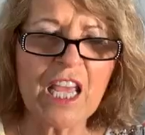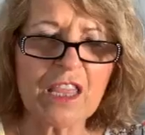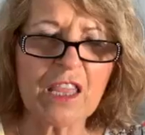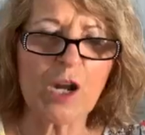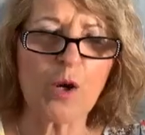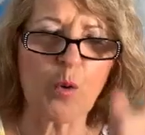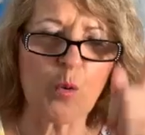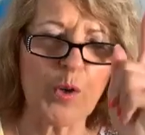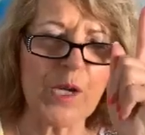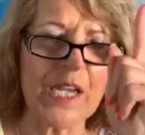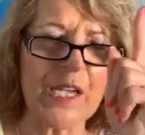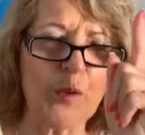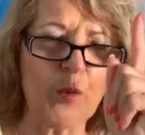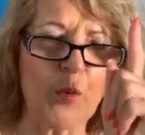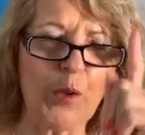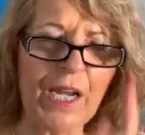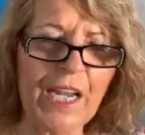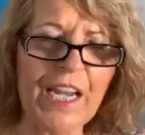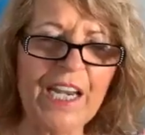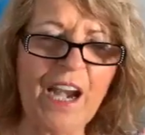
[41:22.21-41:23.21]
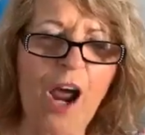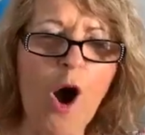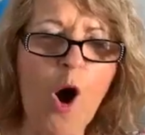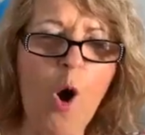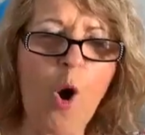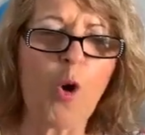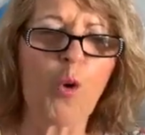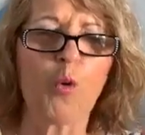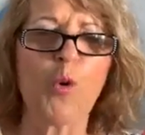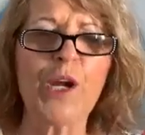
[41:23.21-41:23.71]
either we win
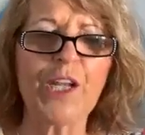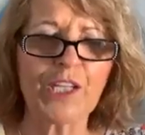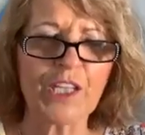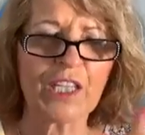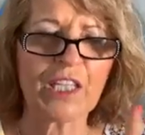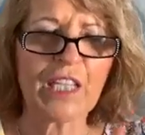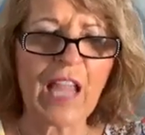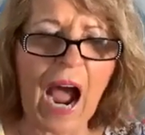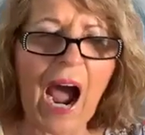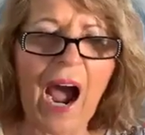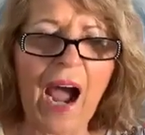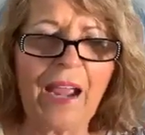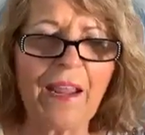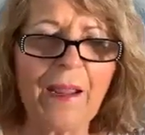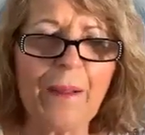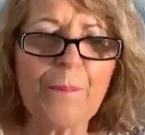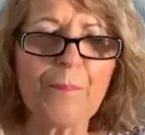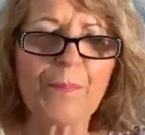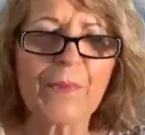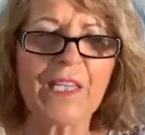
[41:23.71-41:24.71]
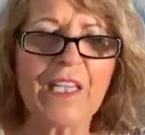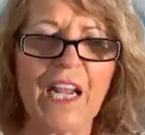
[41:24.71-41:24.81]
or we die